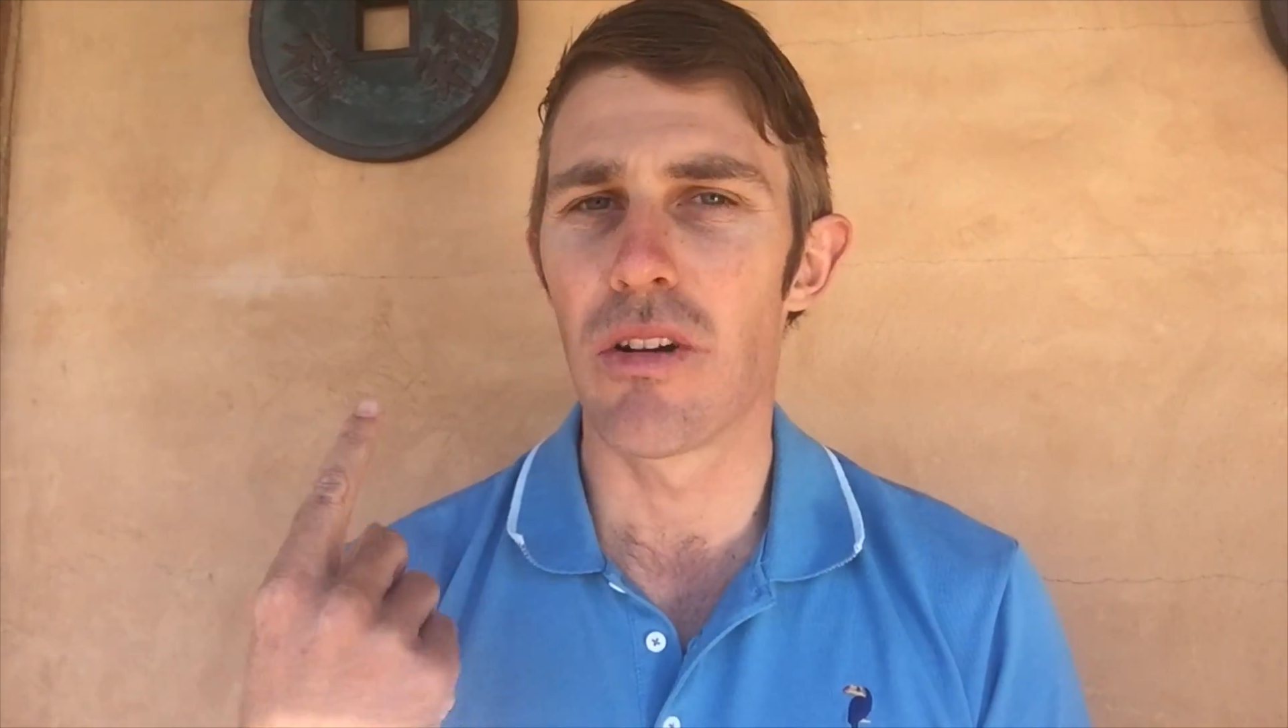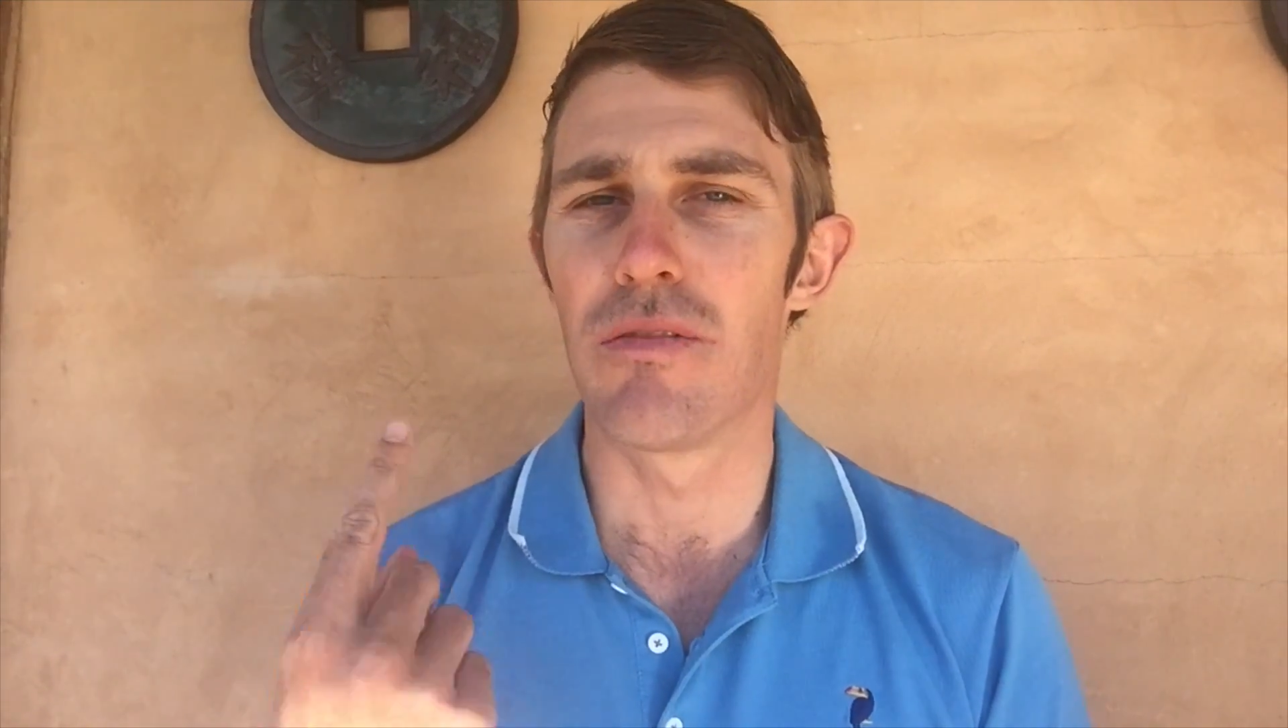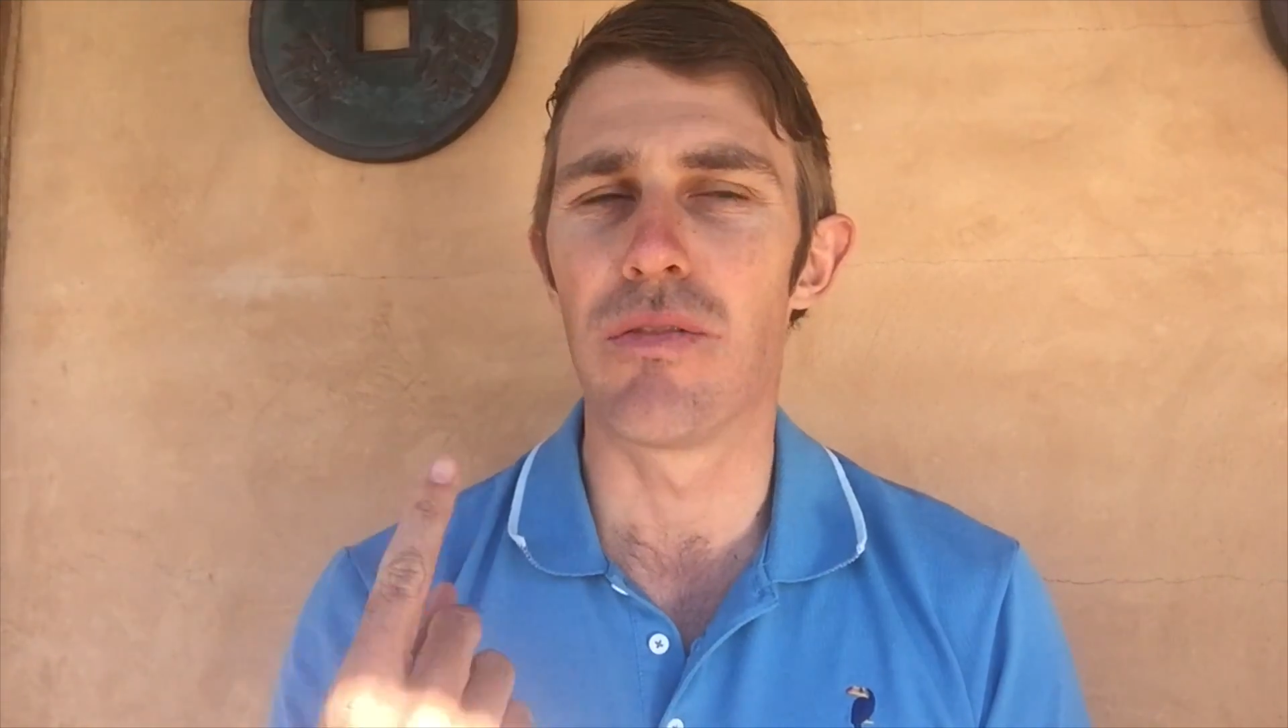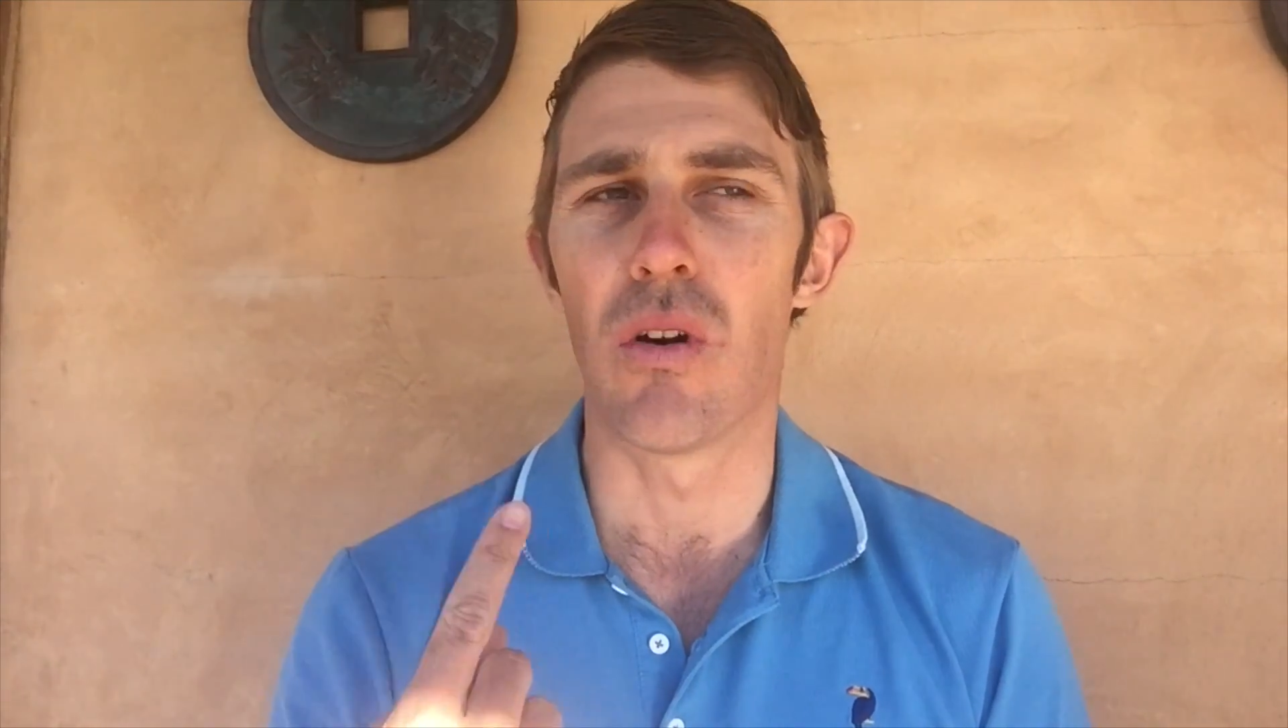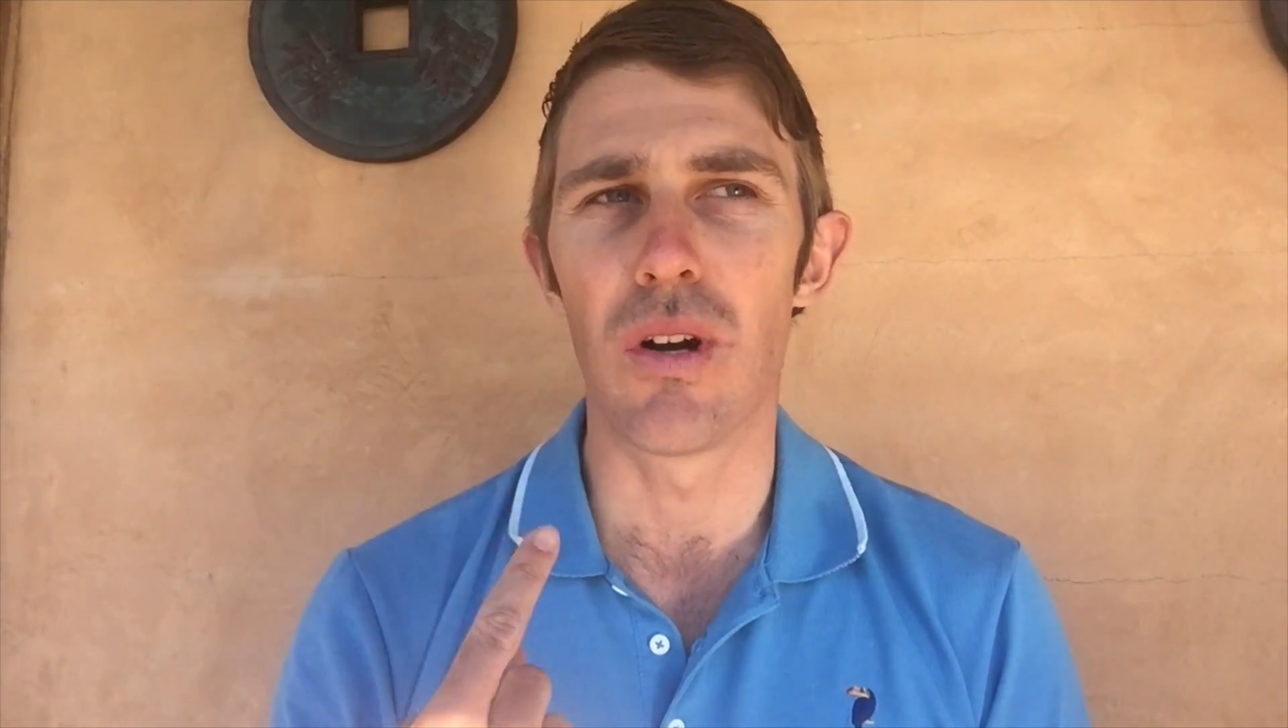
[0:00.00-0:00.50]

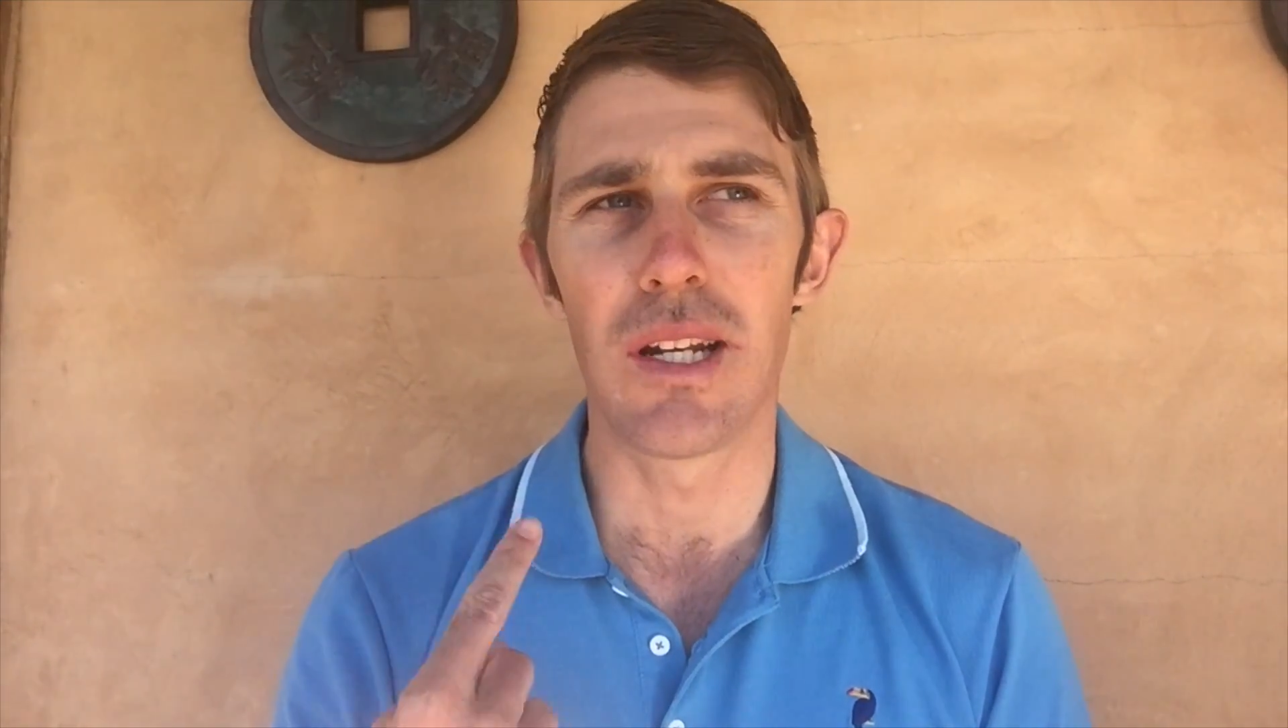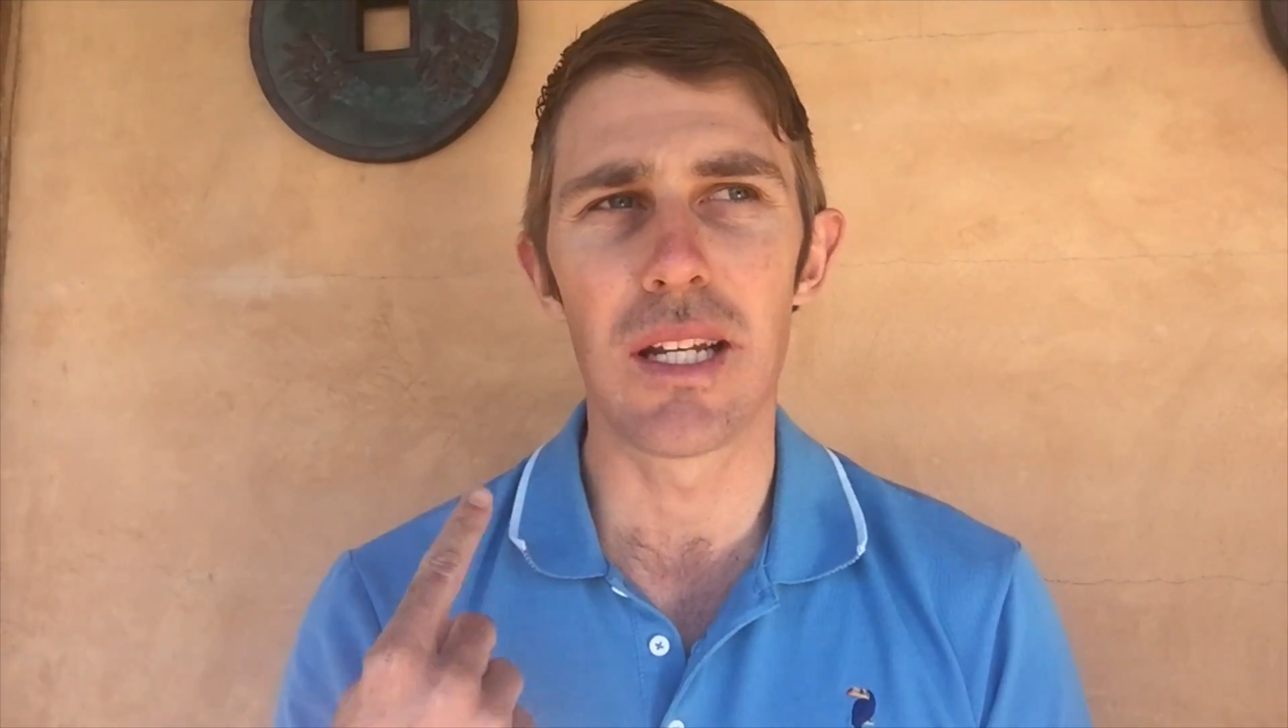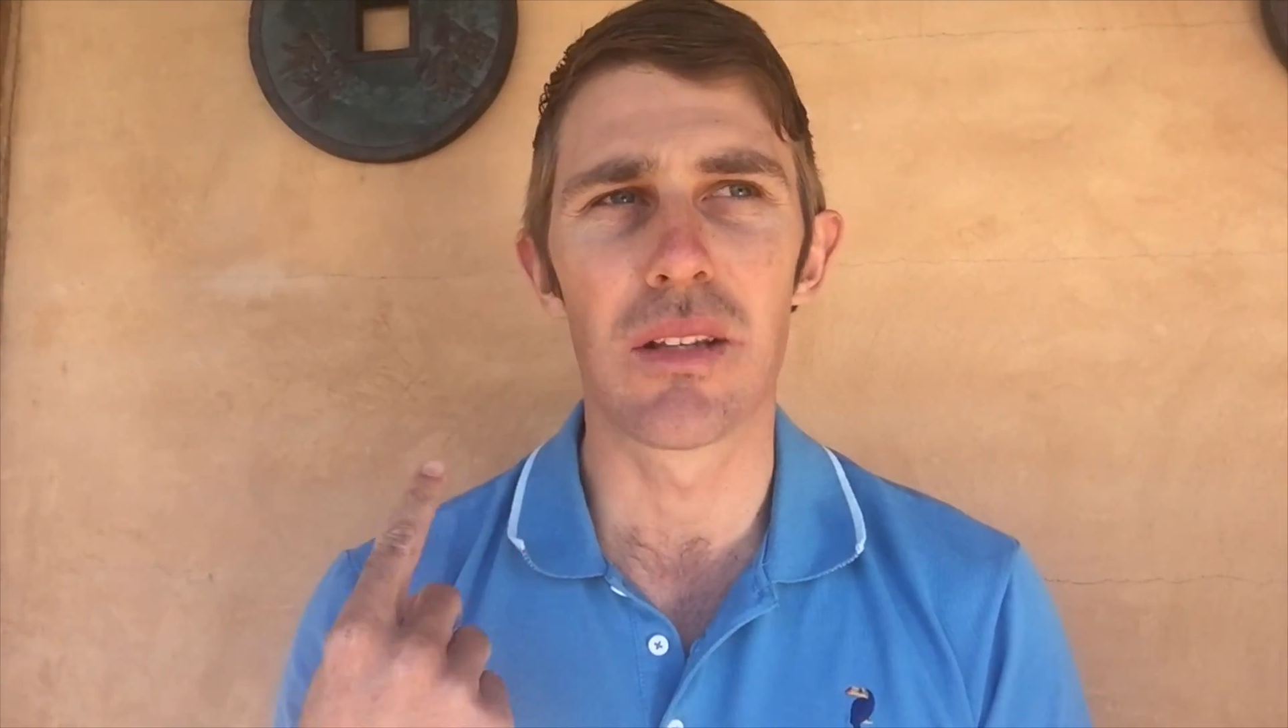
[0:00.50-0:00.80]
avoiding